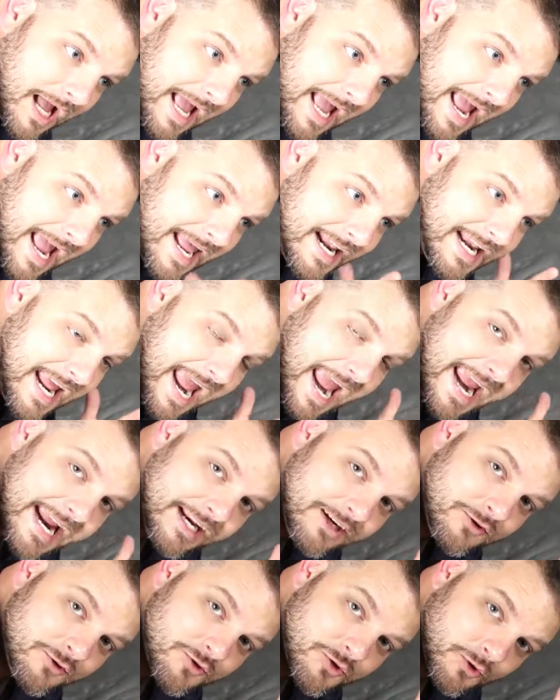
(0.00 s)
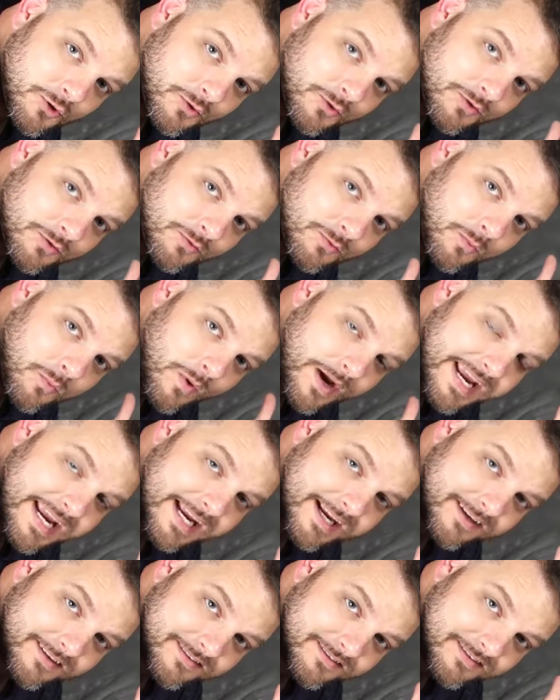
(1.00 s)
an angel's
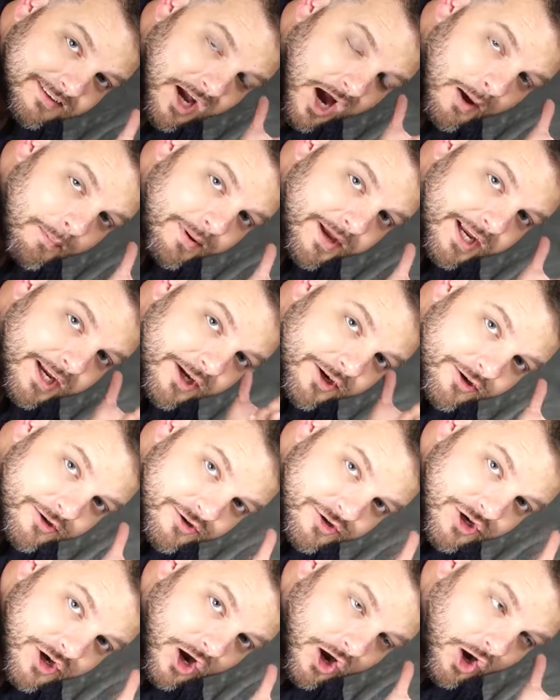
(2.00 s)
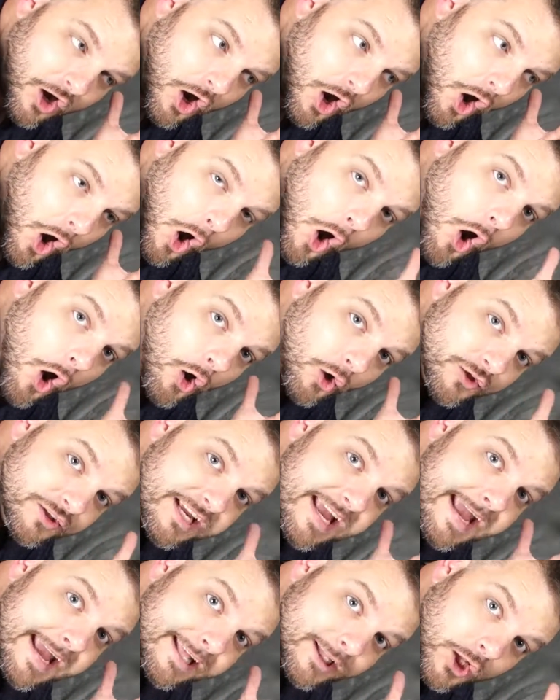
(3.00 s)
wings cupping your junk all
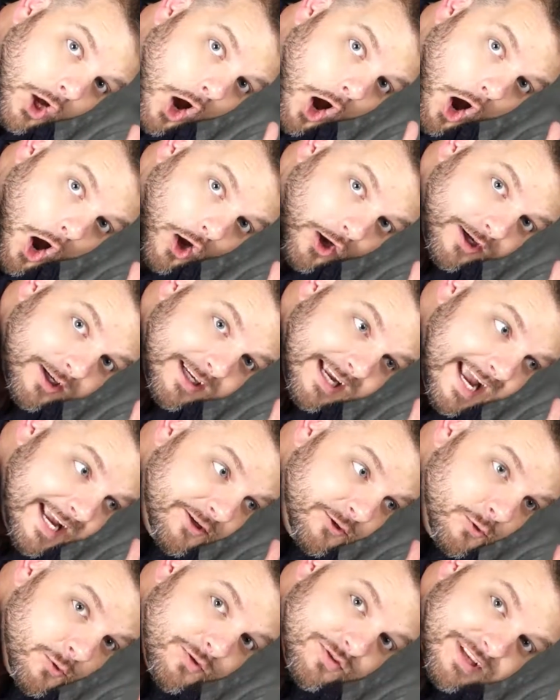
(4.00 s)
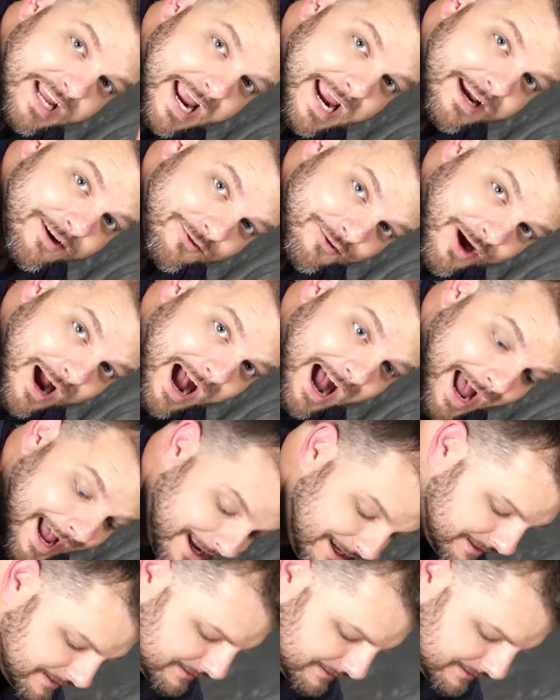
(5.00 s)
day long, and you stay dry.